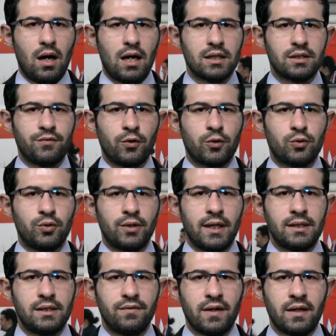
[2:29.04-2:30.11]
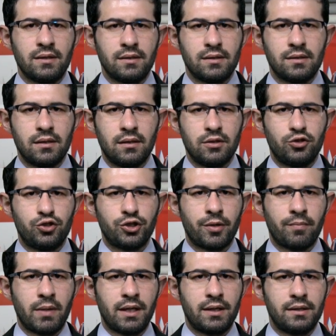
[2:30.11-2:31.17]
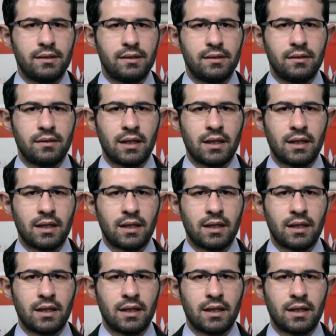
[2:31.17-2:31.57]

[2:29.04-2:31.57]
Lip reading: As for today's events, Germany's